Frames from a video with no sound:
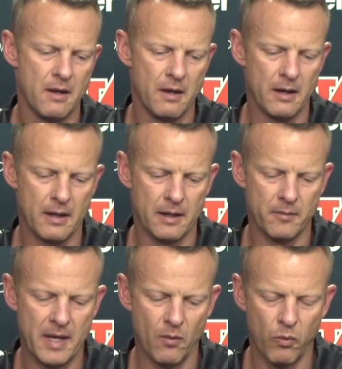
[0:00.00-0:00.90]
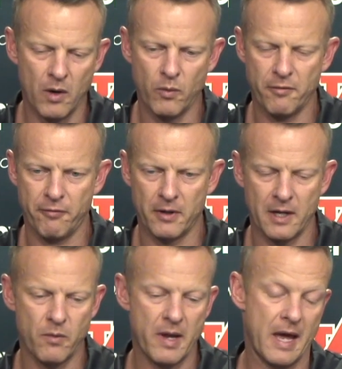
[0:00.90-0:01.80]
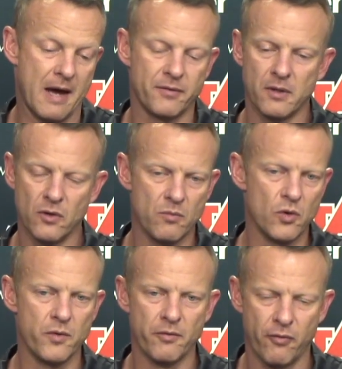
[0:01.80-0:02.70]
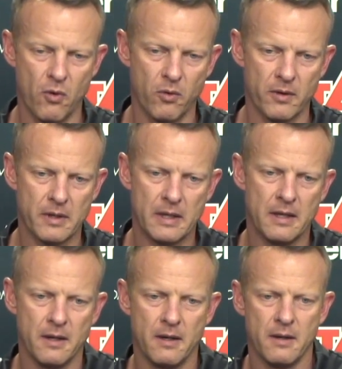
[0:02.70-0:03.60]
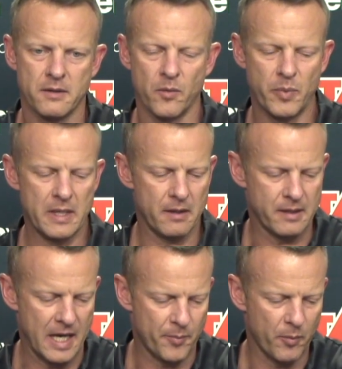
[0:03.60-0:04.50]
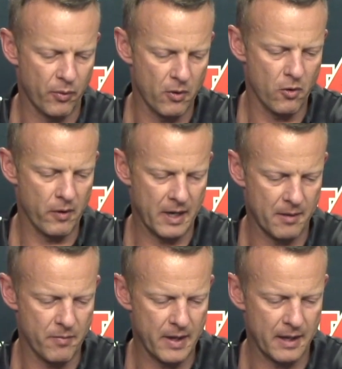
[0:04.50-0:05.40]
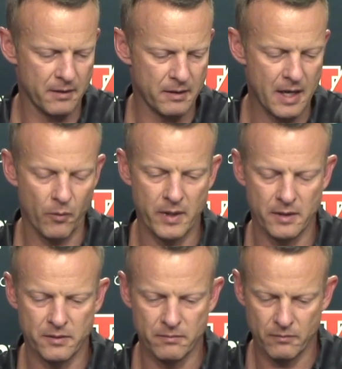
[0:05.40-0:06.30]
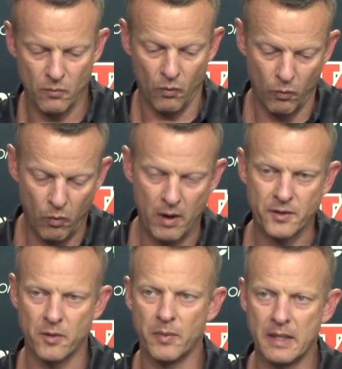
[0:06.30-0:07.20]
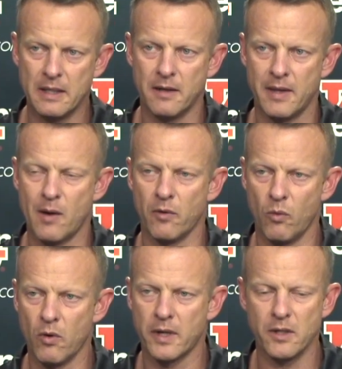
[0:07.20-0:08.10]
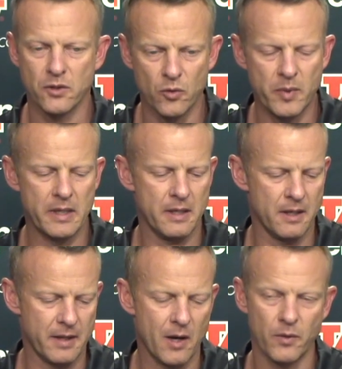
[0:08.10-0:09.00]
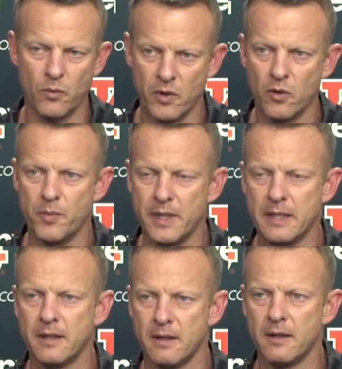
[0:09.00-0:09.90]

um, and what we feel like we have to do moving forward to be the type of program that, that we want to be and that we're working to be and that we will be.